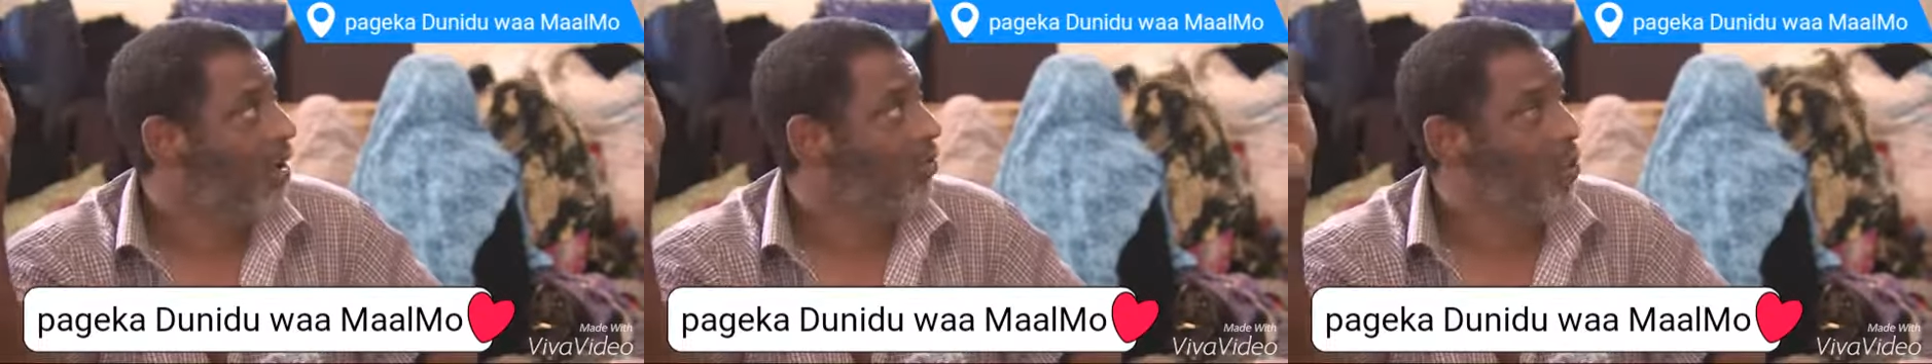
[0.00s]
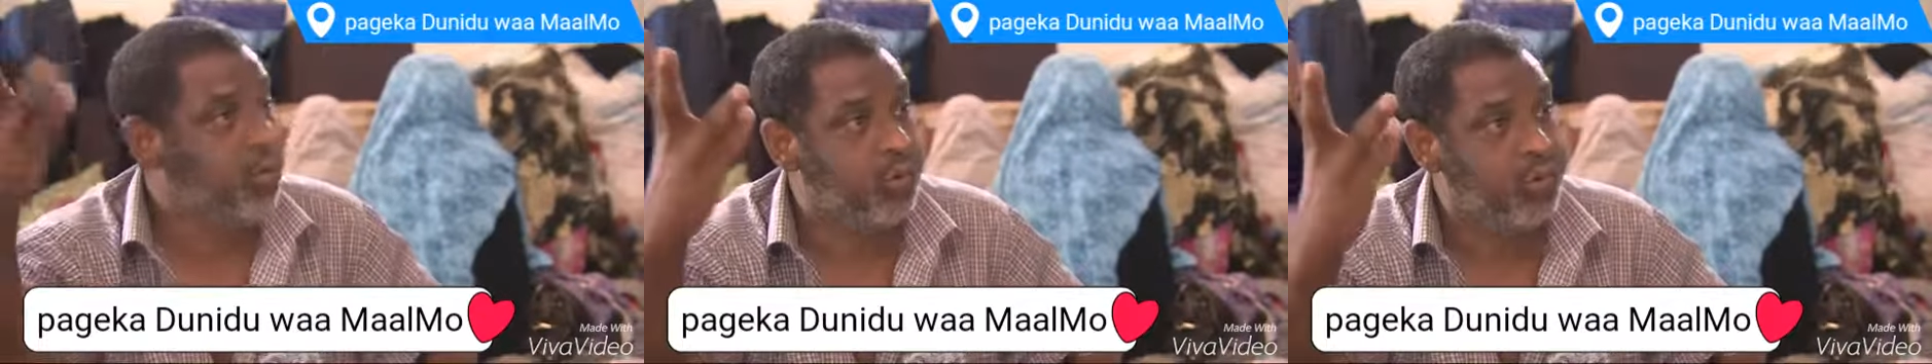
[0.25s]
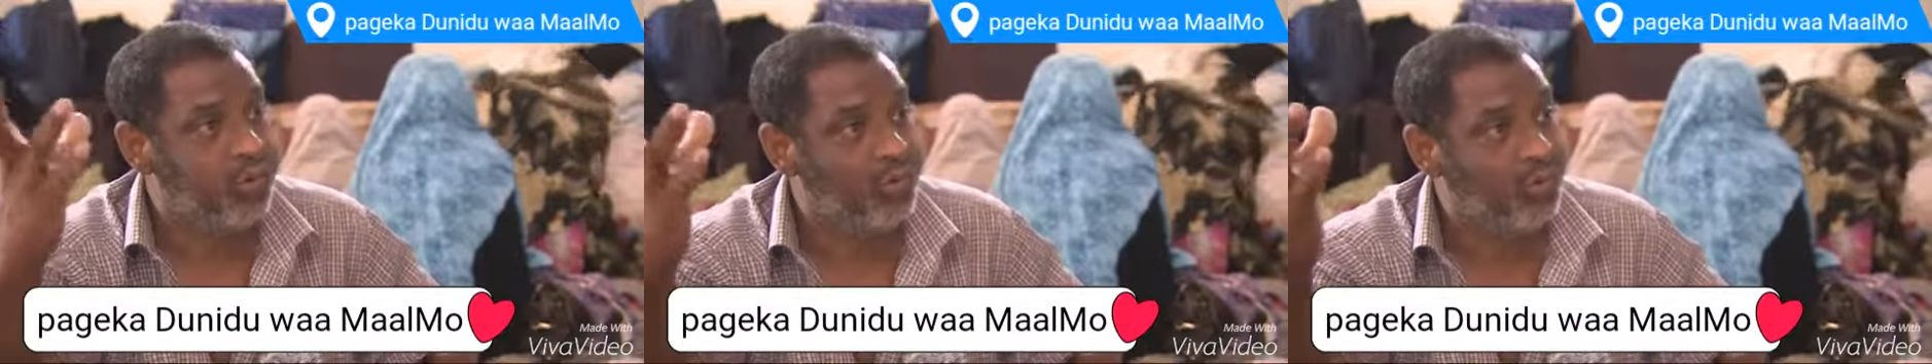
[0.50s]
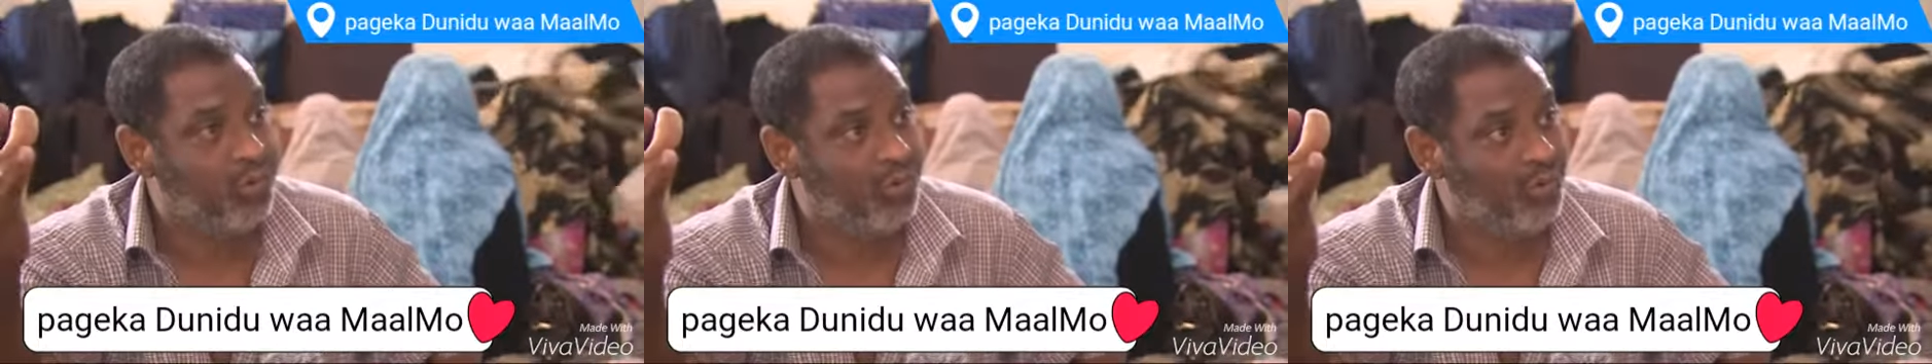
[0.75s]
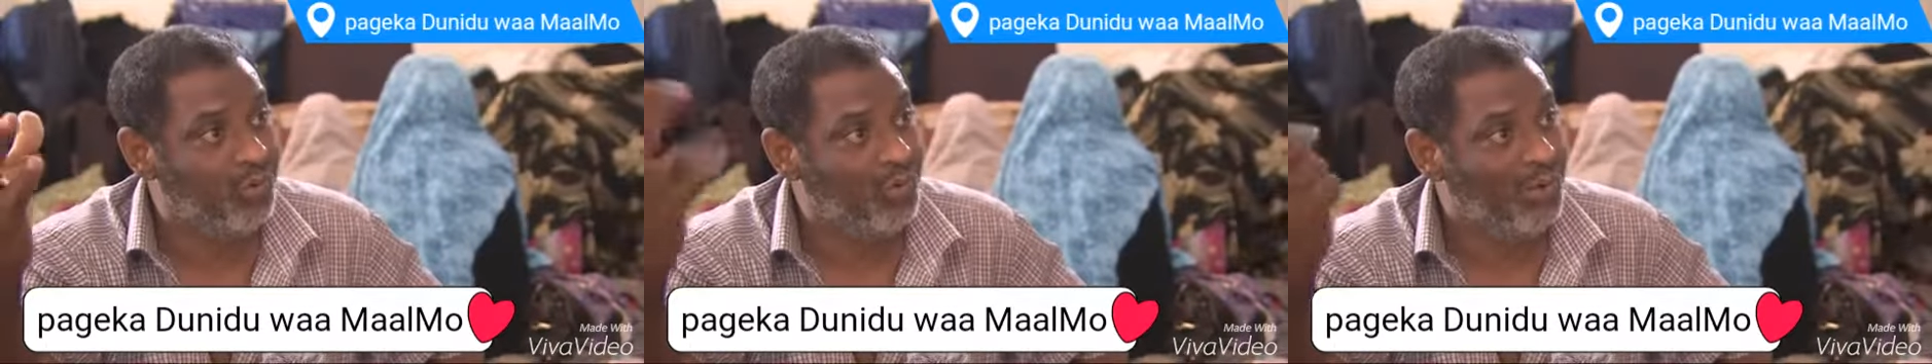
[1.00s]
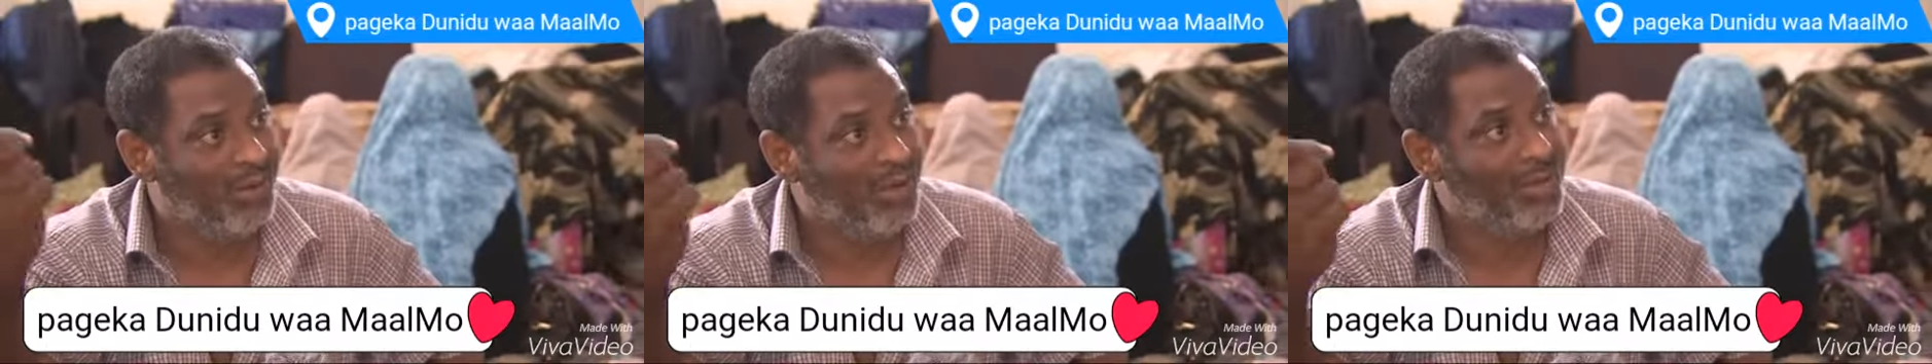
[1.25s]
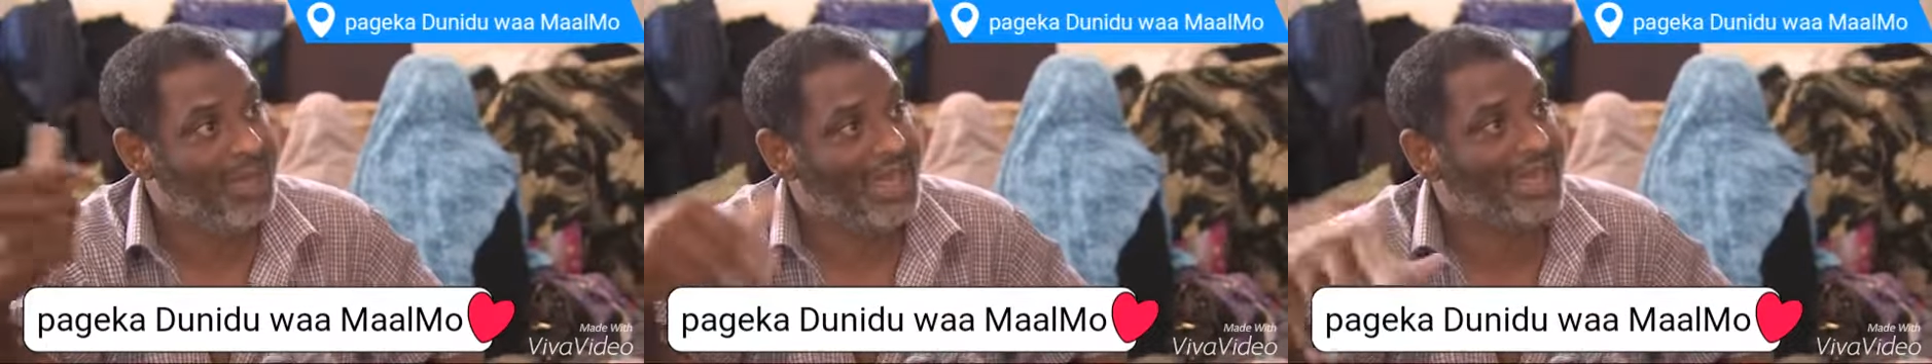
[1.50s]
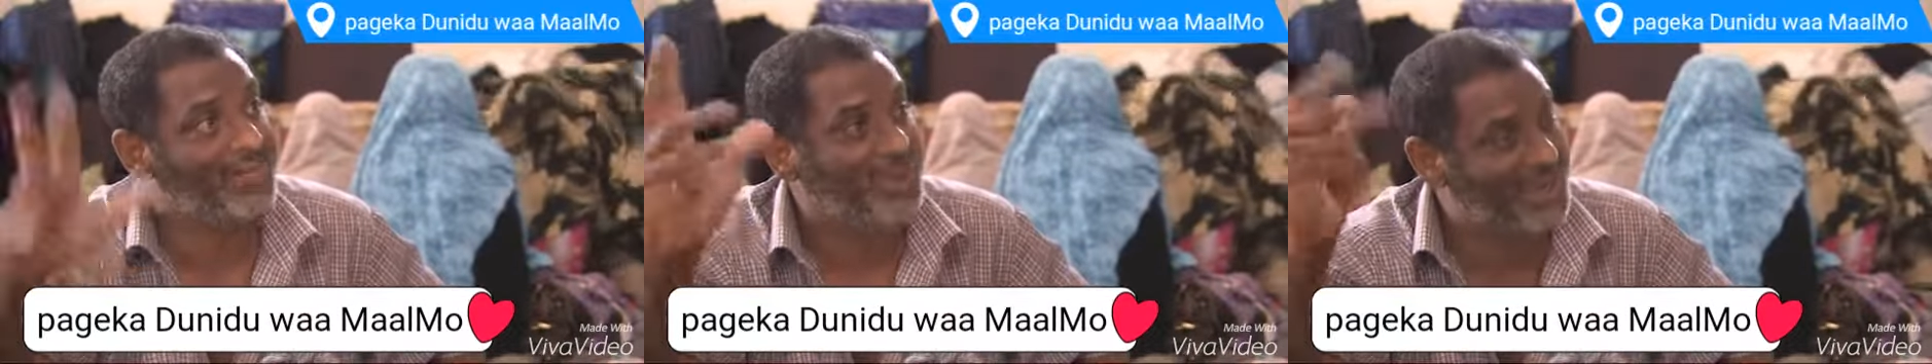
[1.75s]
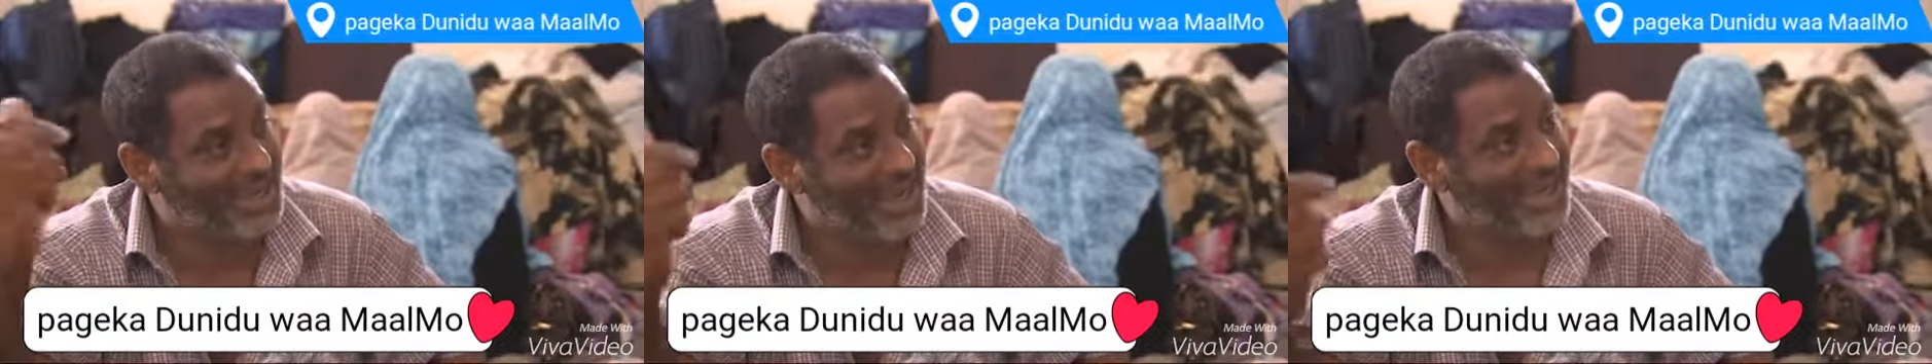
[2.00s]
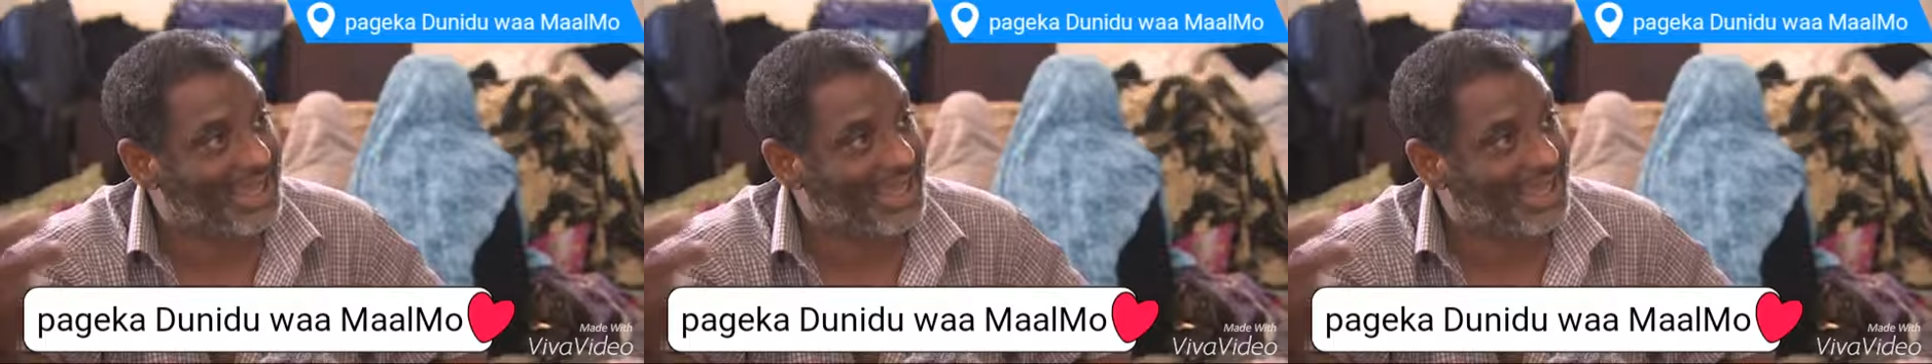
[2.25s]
There were airstrikes in